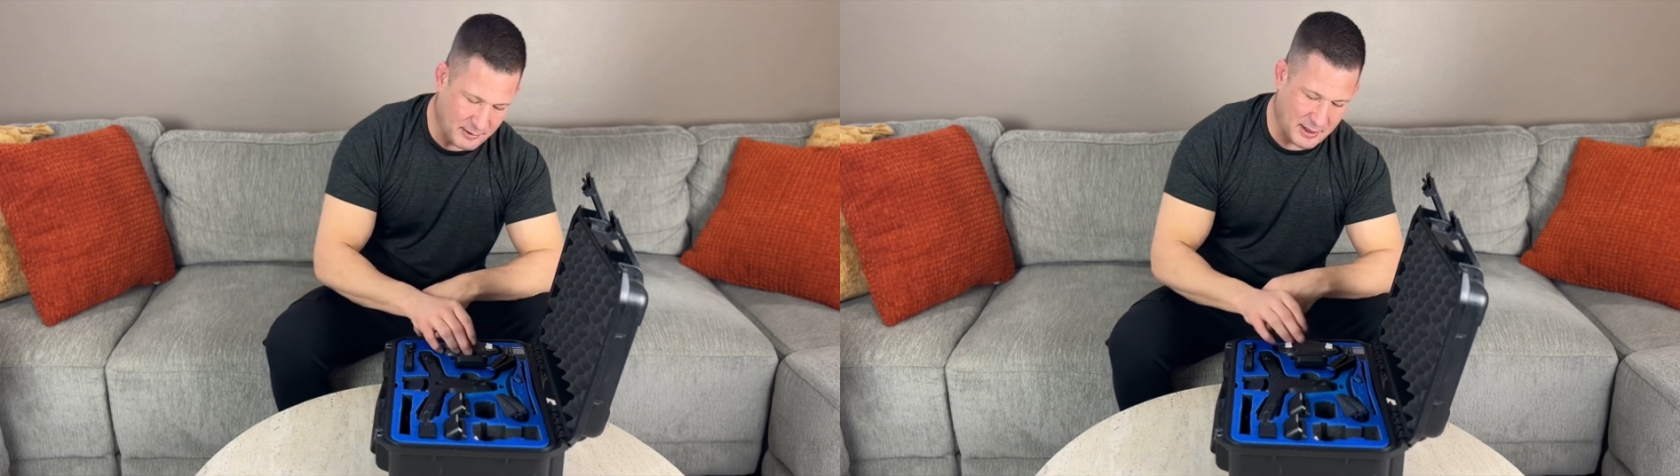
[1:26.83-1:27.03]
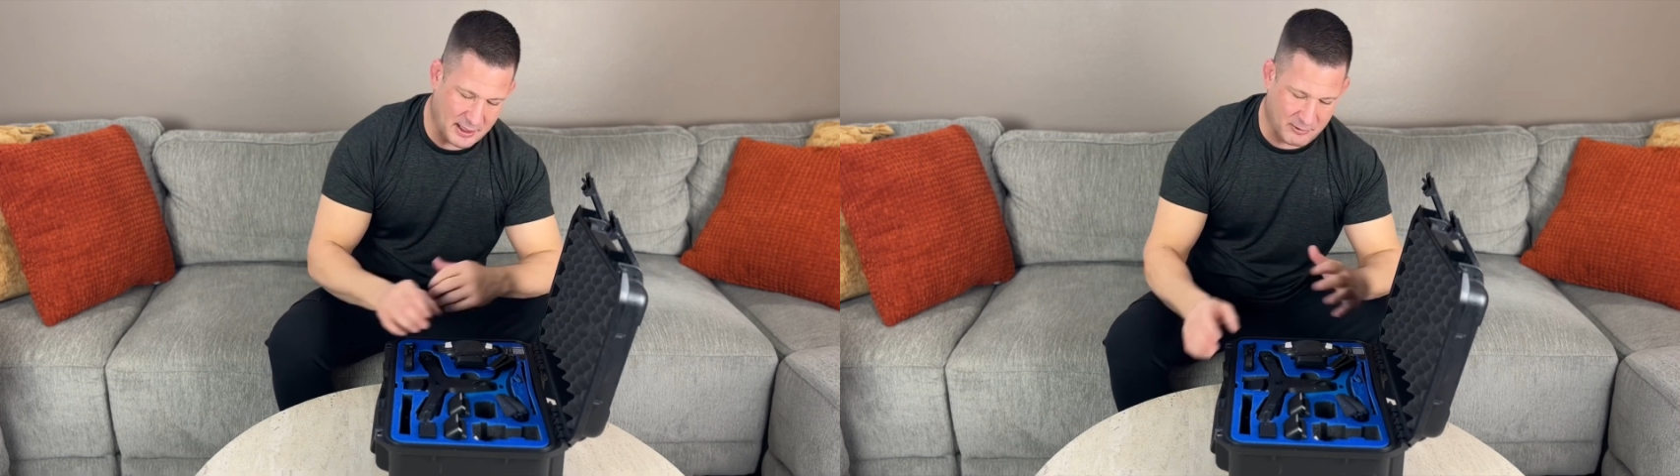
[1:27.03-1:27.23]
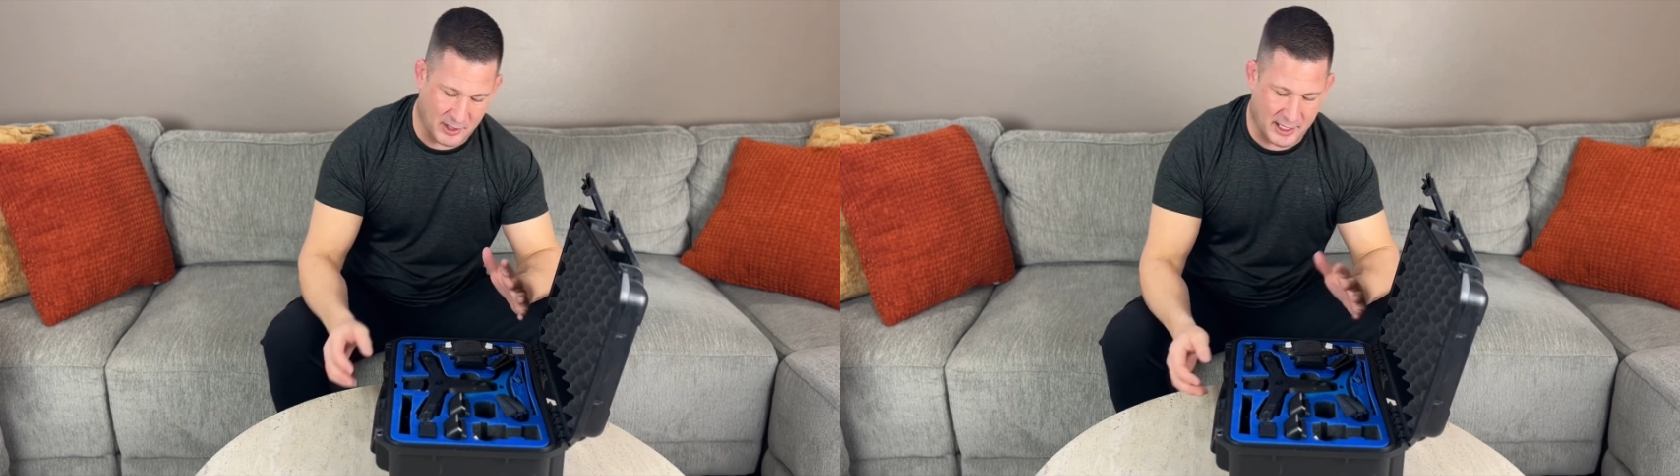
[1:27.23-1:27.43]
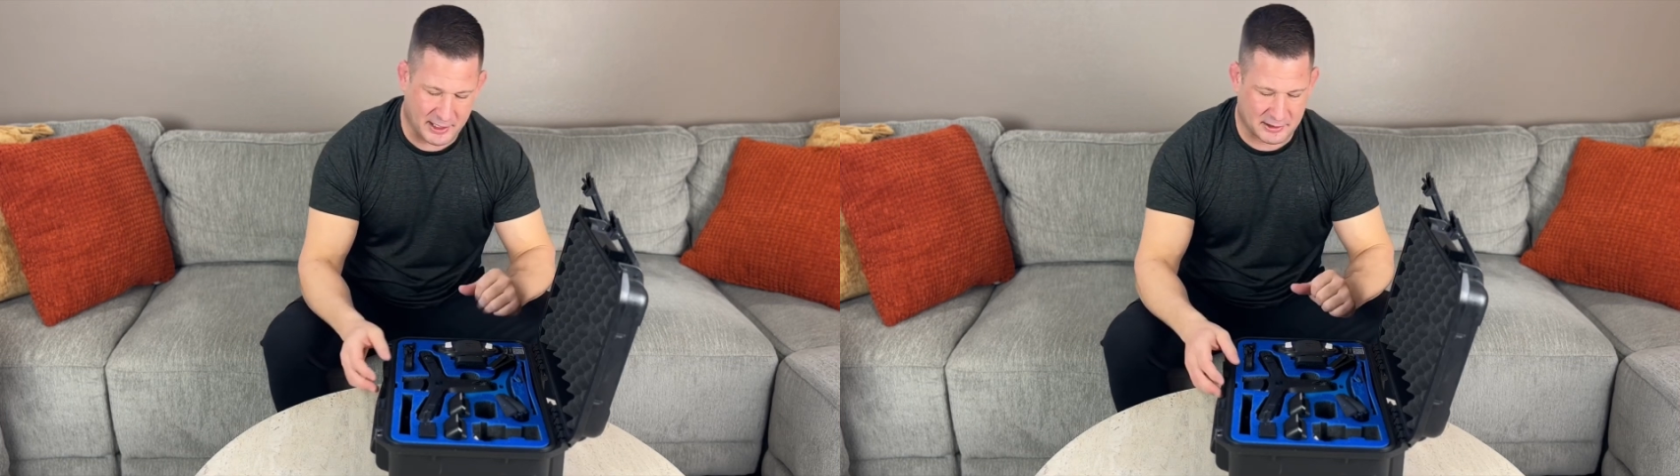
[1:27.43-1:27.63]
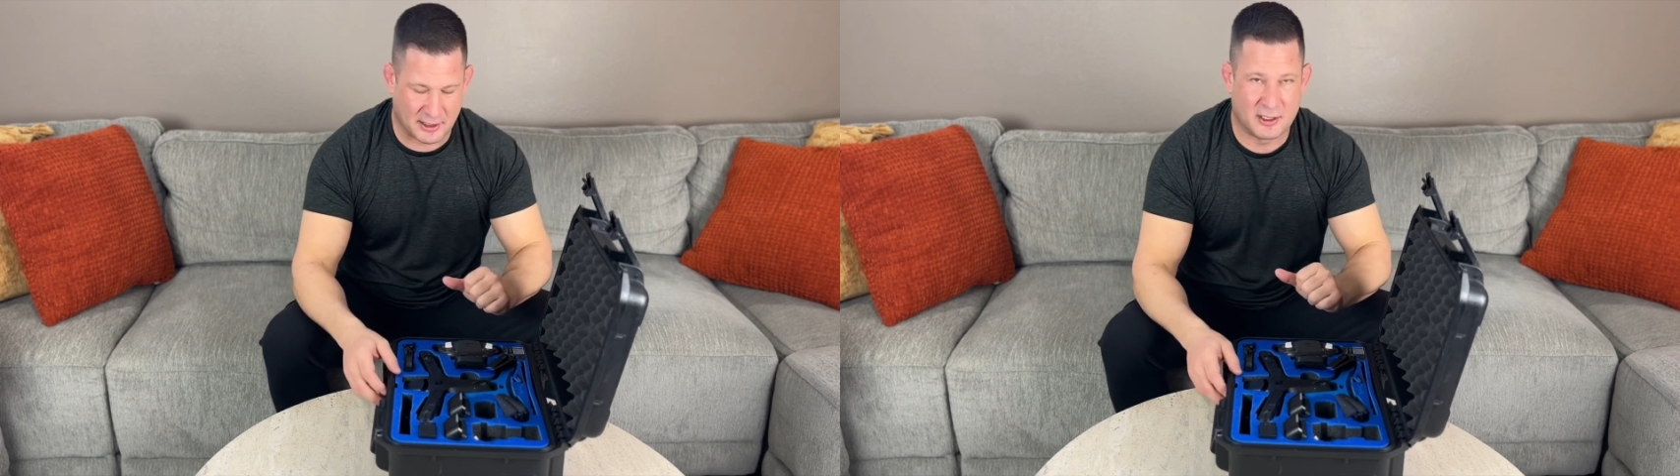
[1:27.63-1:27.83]
Anyway, I
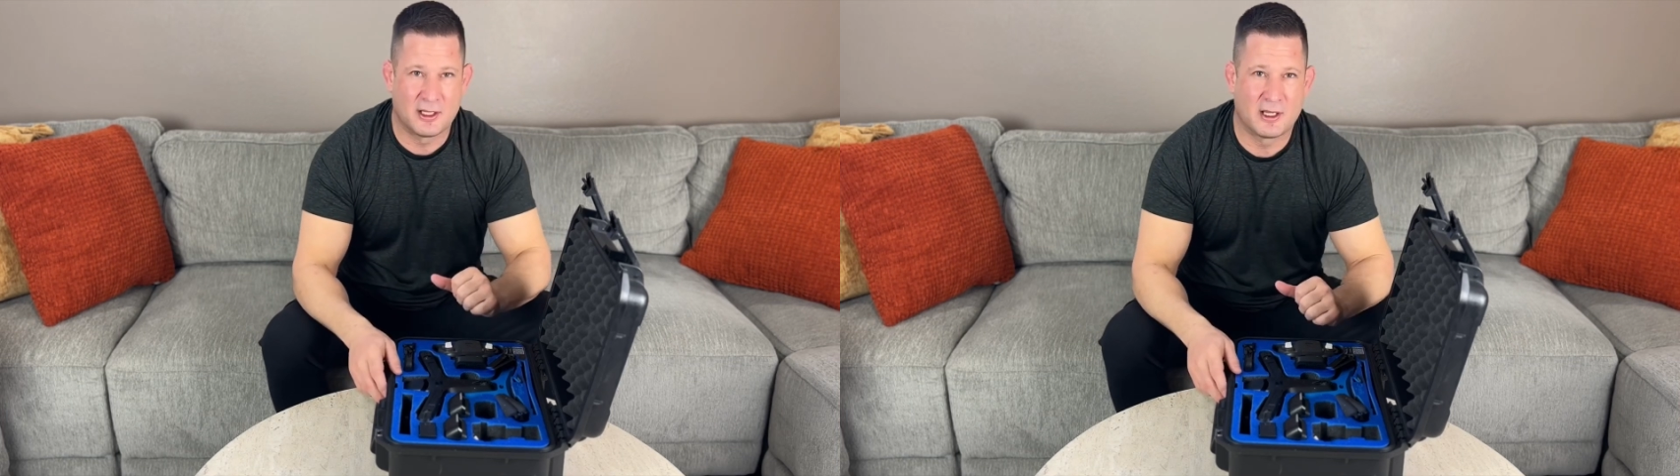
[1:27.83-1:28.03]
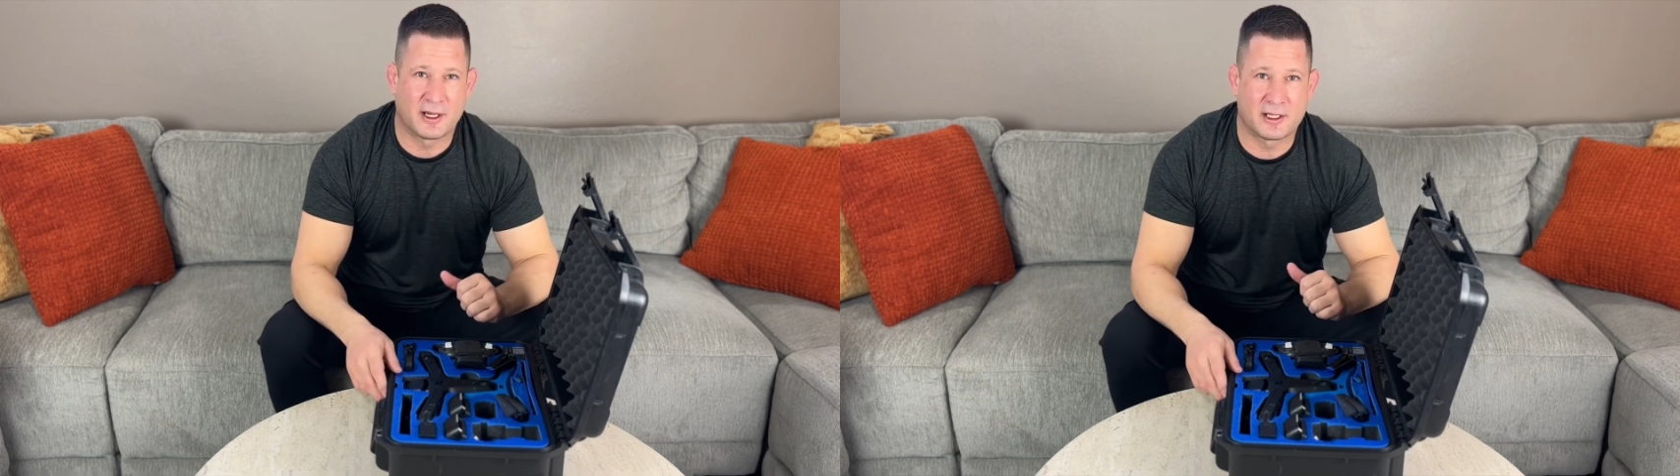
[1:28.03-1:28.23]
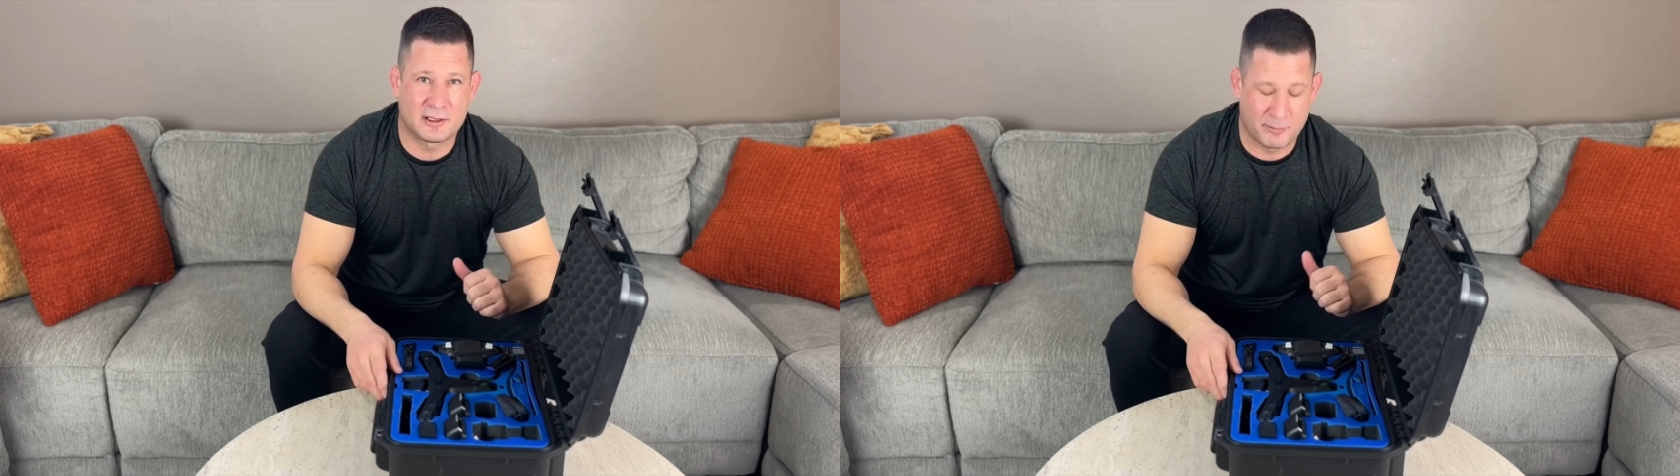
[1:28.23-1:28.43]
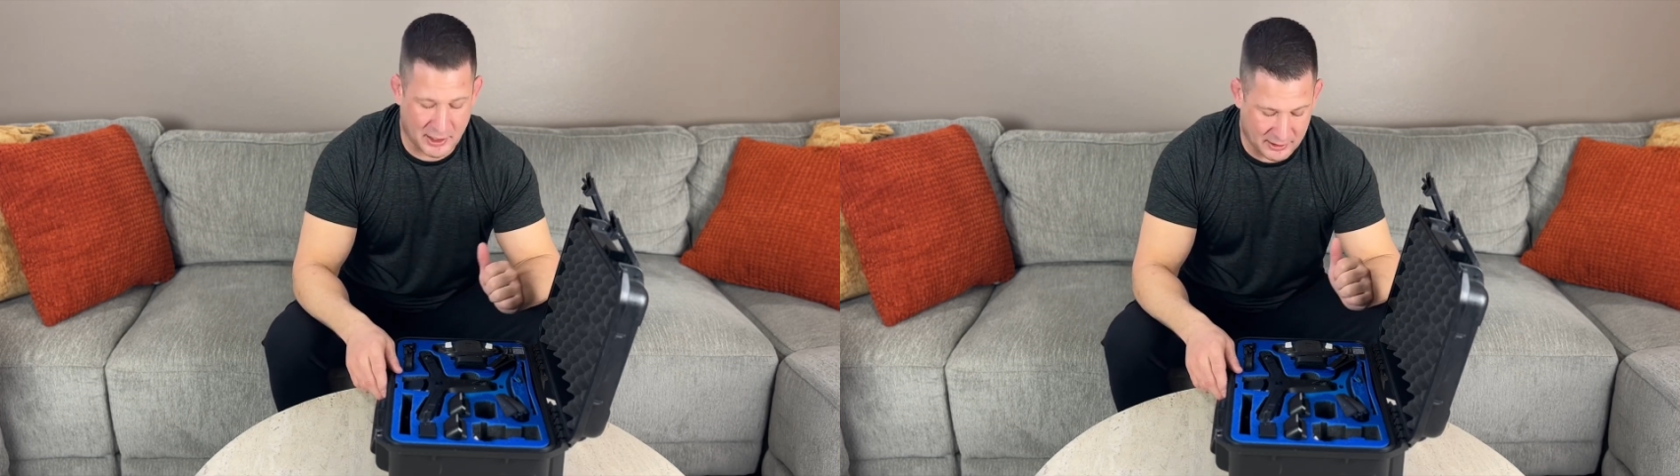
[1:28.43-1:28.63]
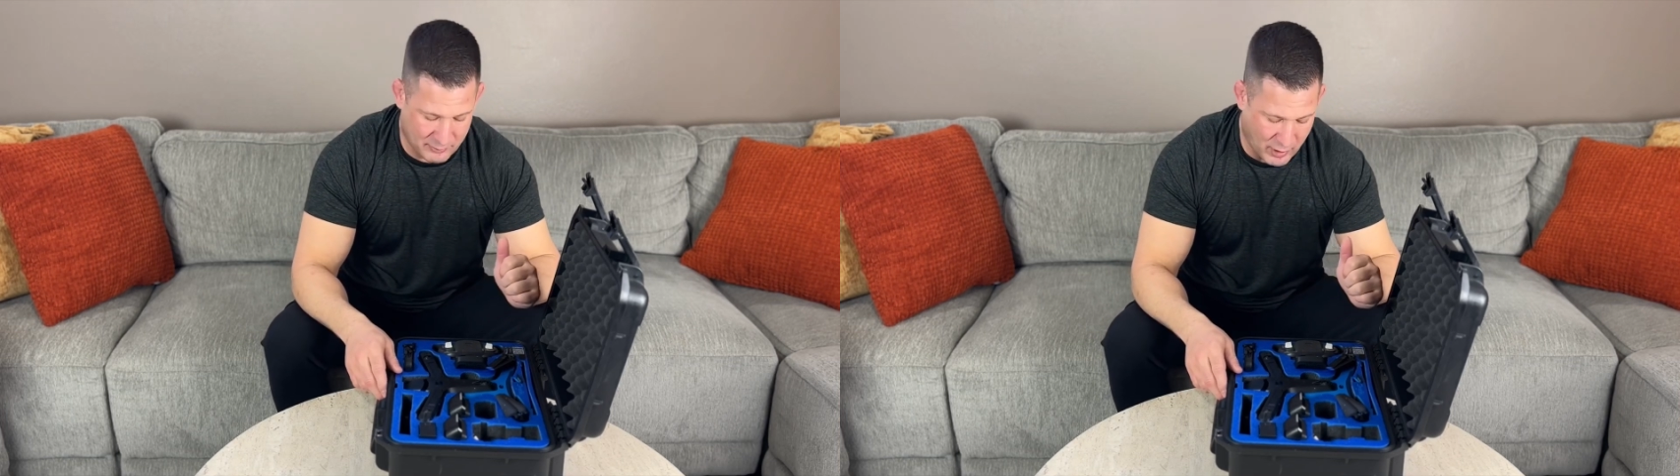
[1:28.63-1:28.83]
got the
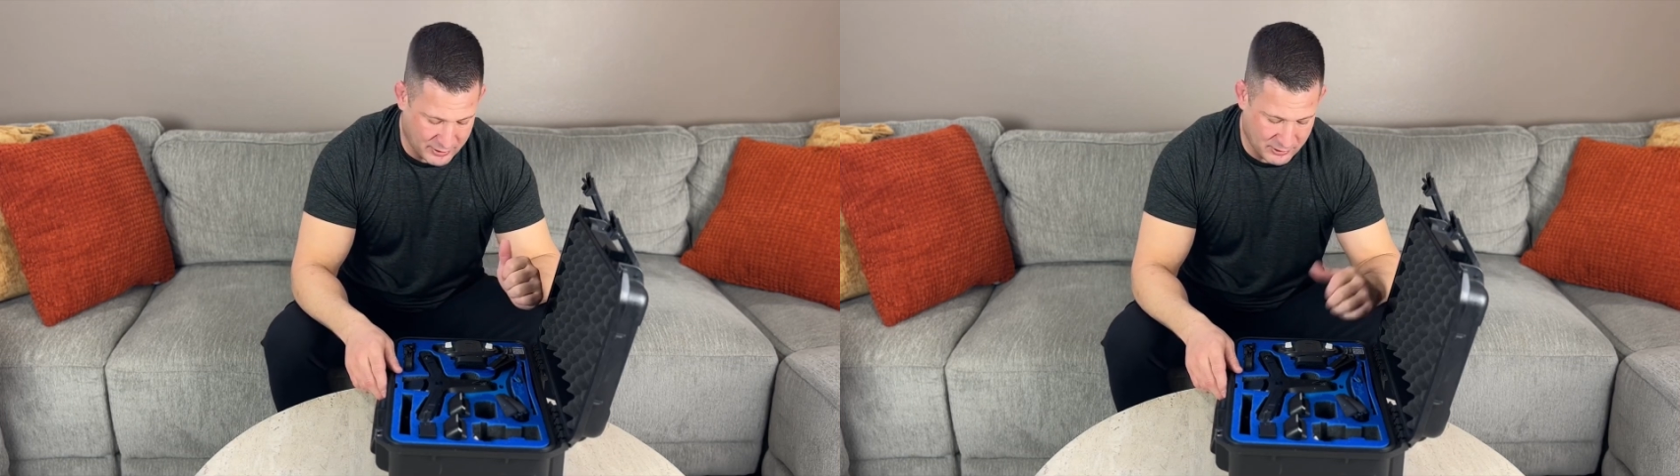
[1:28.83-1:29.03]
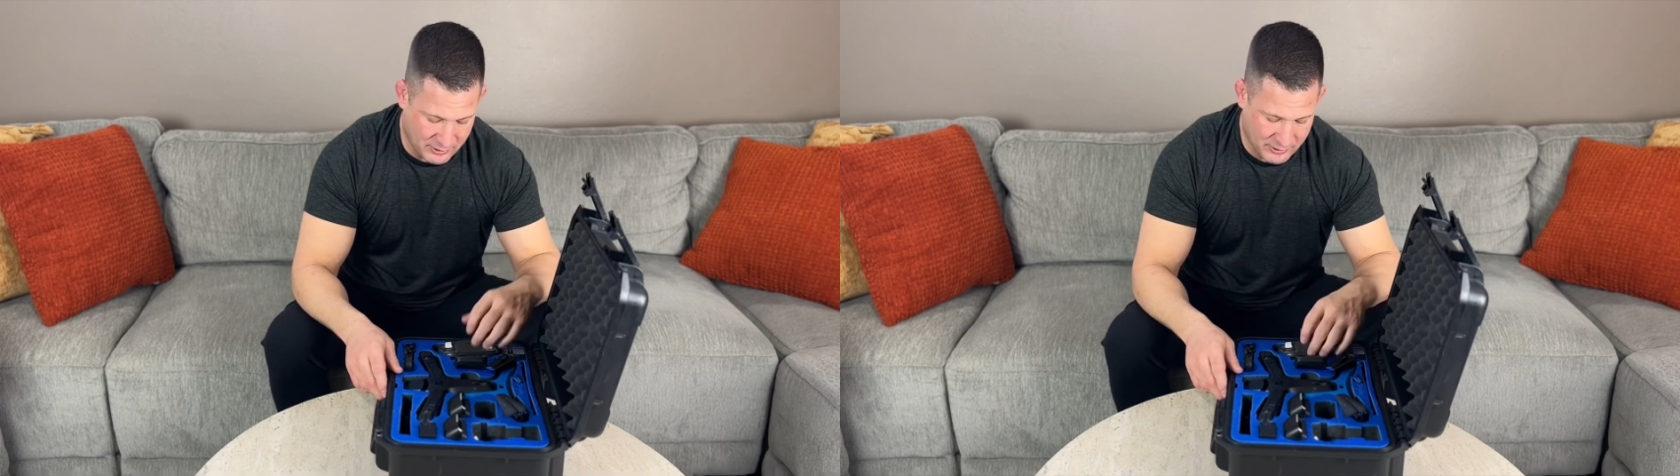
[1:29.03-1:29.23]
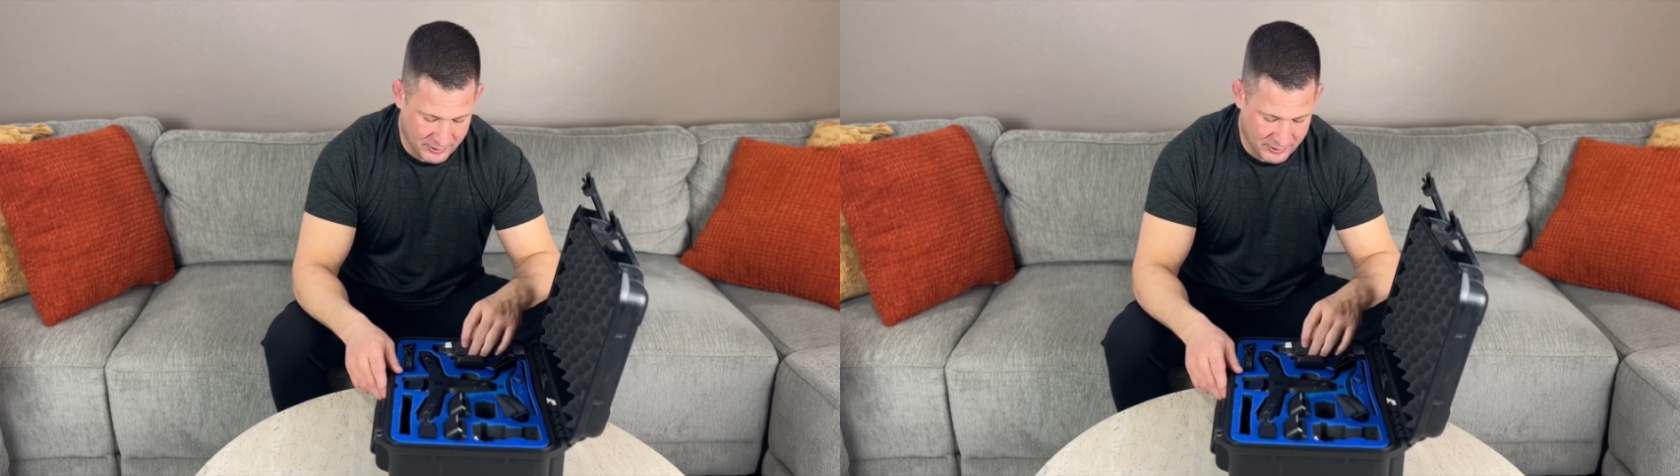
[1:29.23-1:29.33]
biggest bundle